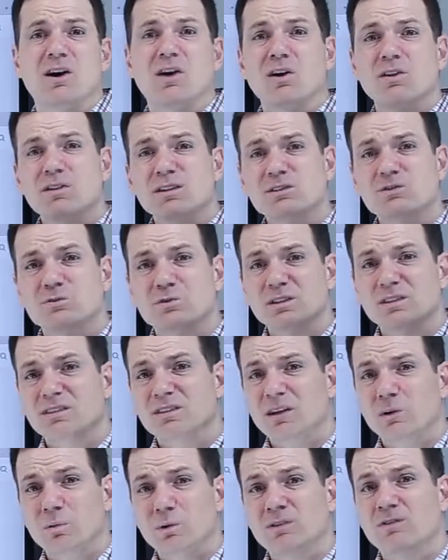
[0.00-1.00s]
all these risks
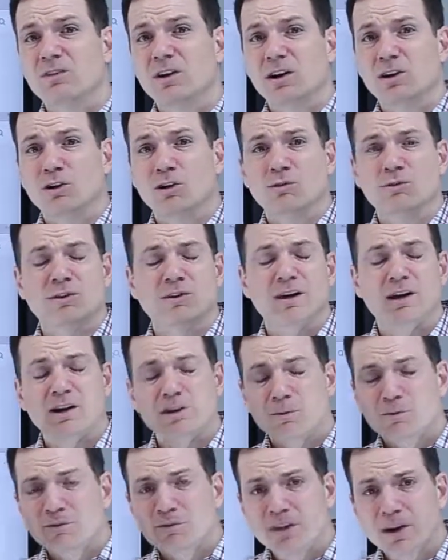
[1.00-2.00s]
that we've gone over, they
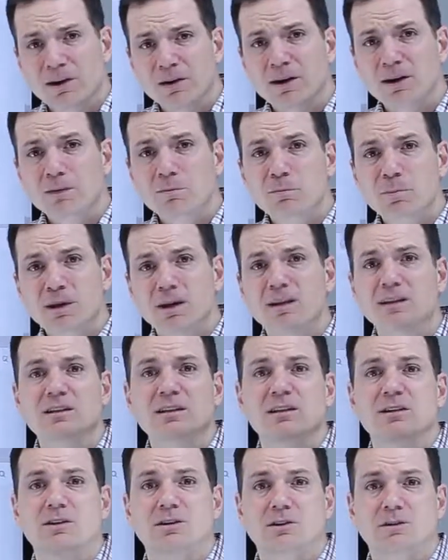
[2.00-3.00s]
are very big
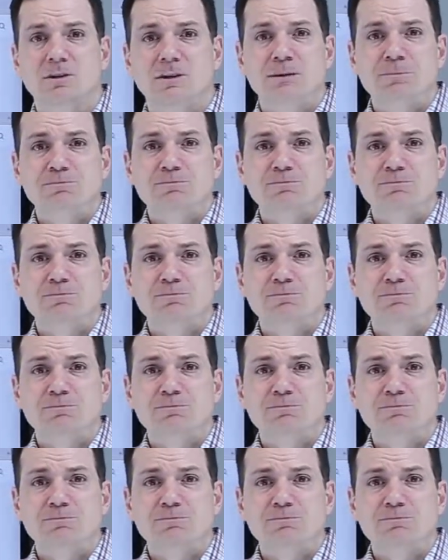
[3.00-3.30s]
deal.